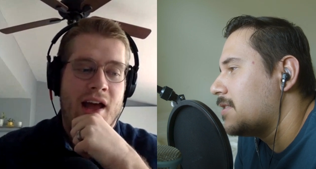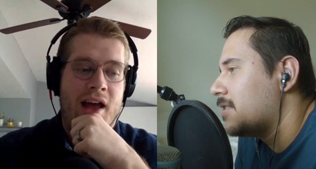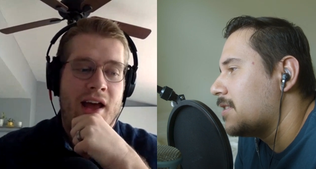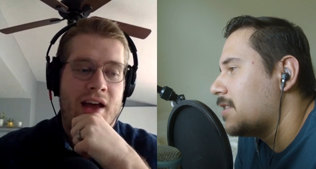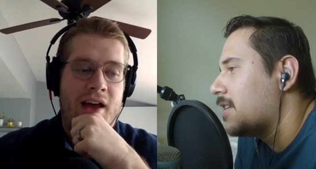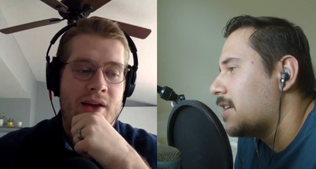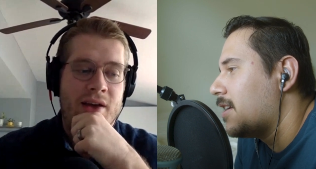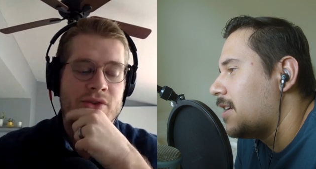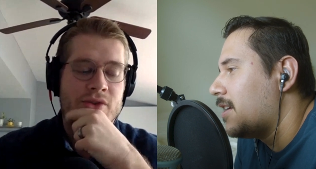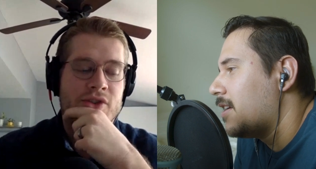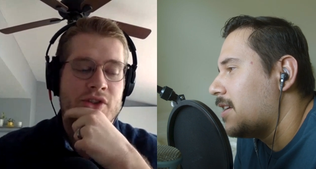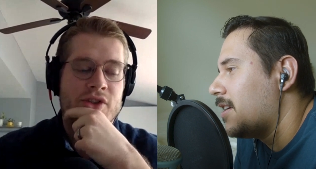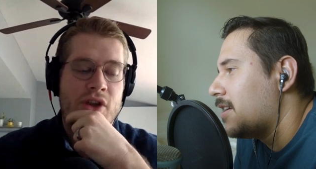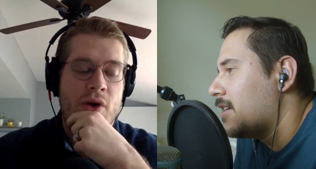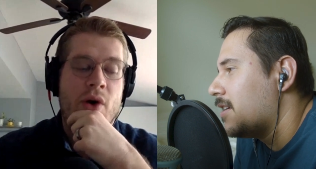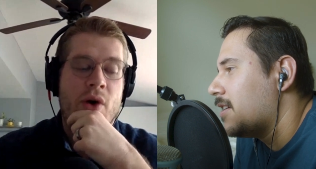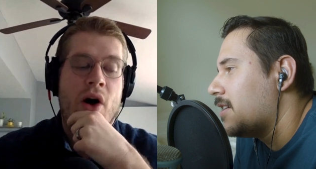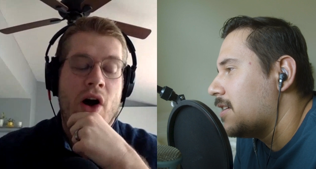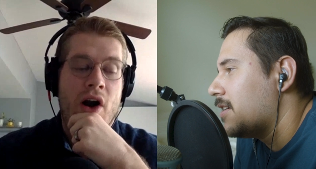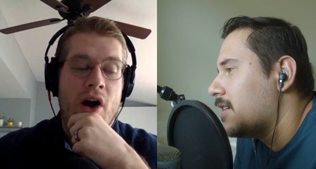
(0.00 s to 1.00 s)
Speaker 1: Uh, it was
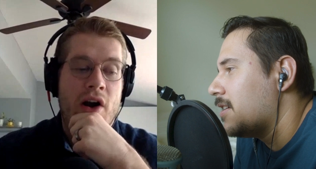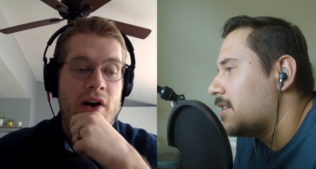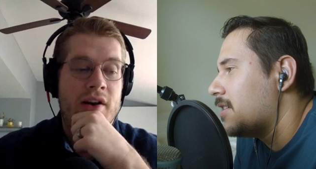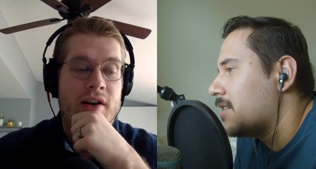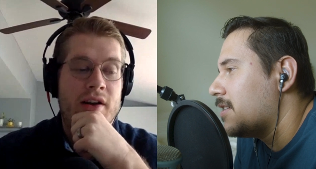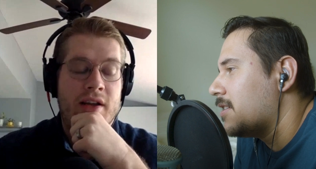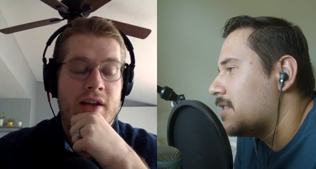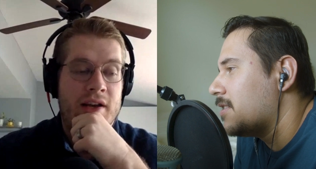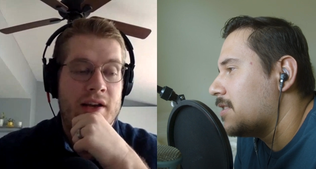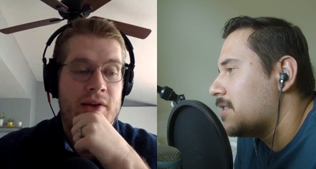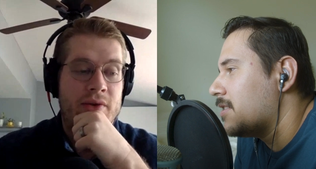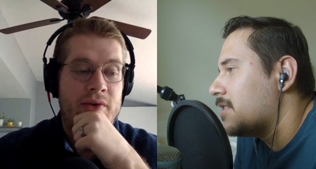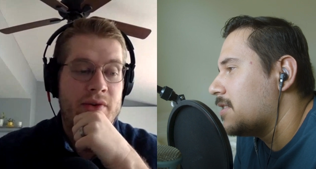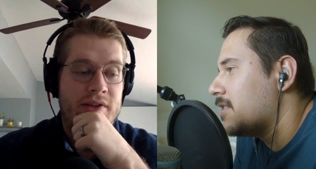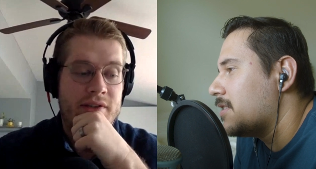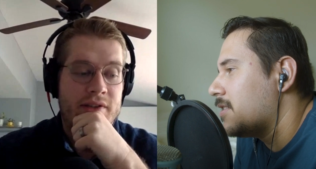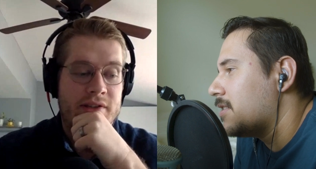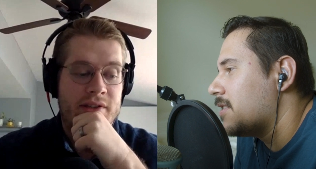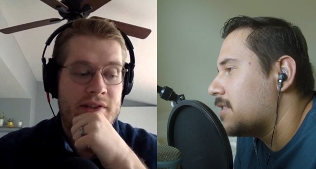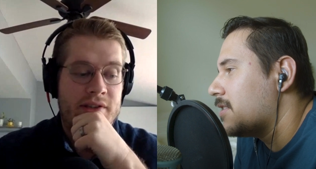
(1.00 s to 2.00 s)
so hard, and it
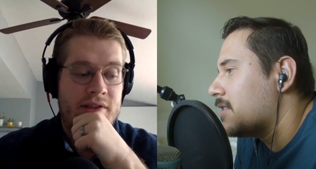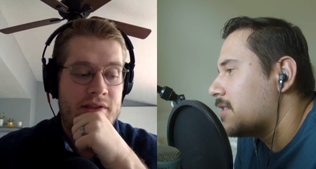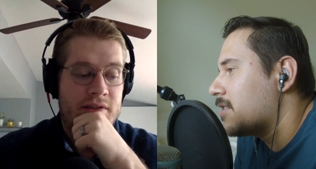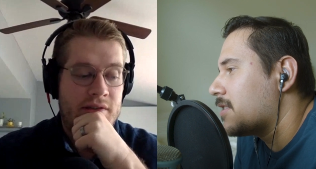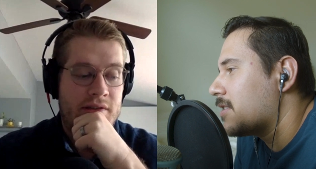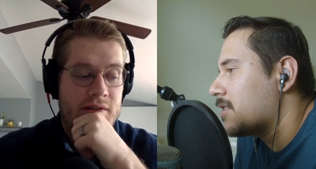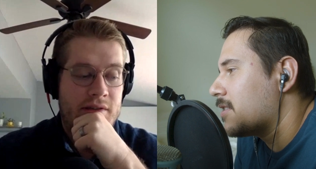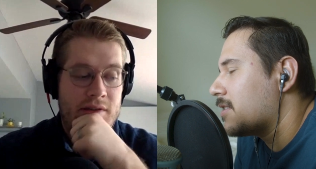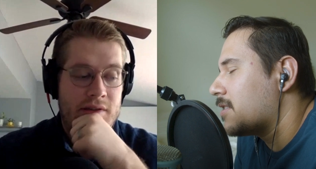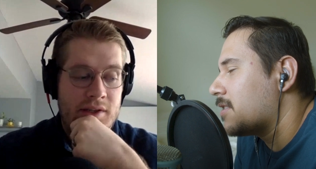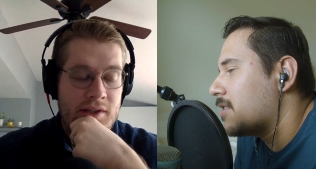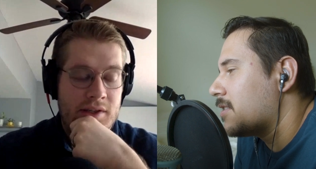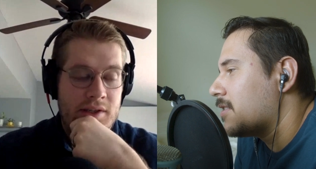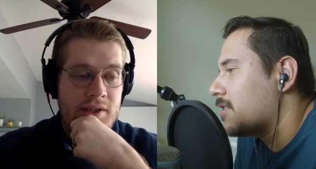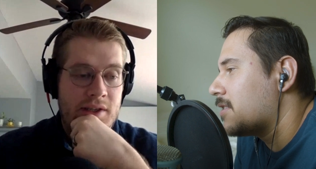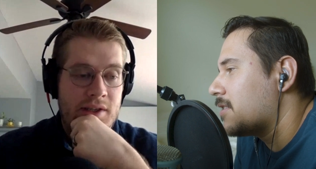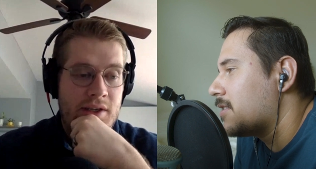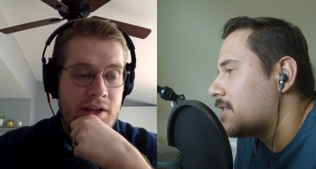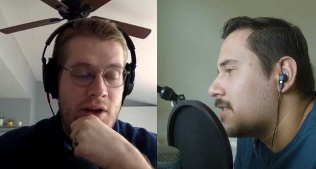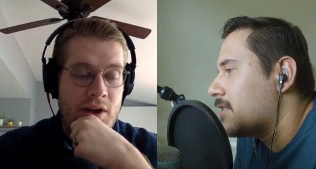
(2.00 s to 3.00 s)
was,
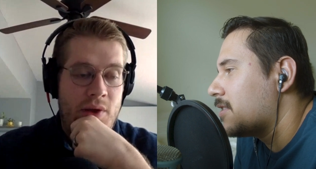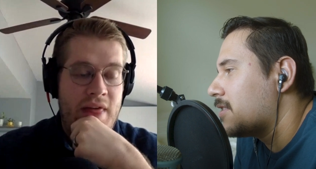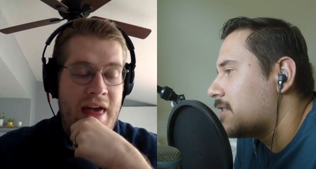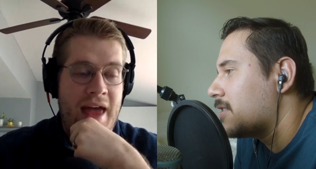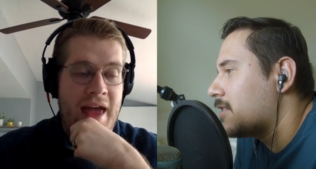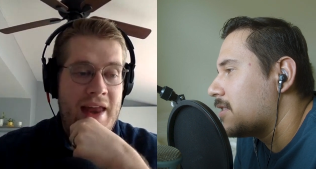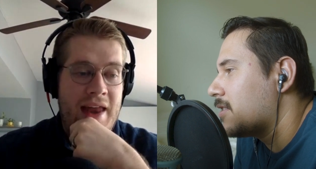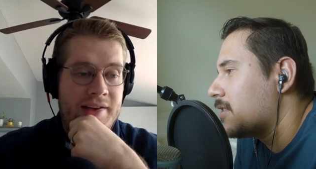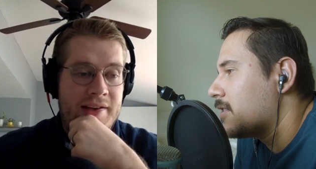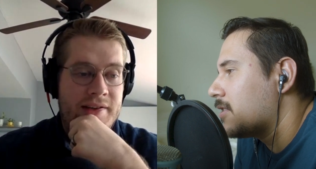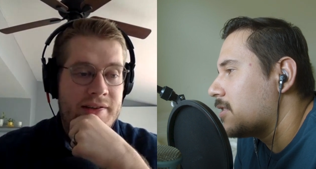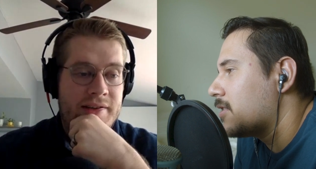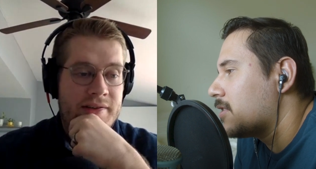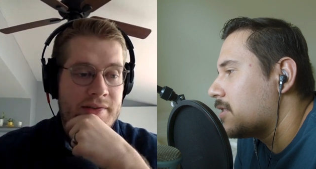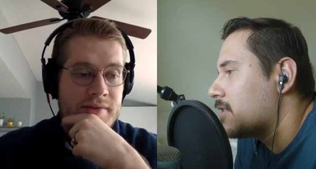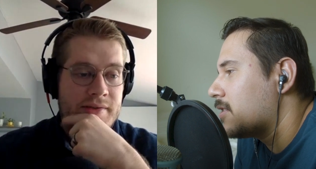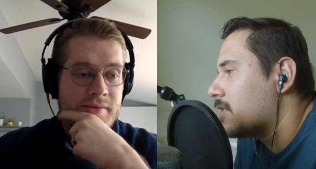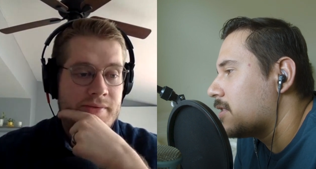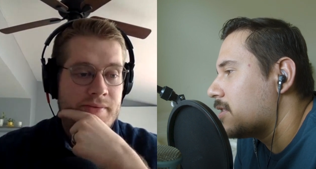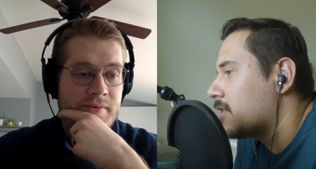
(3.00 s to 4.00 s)
you know, that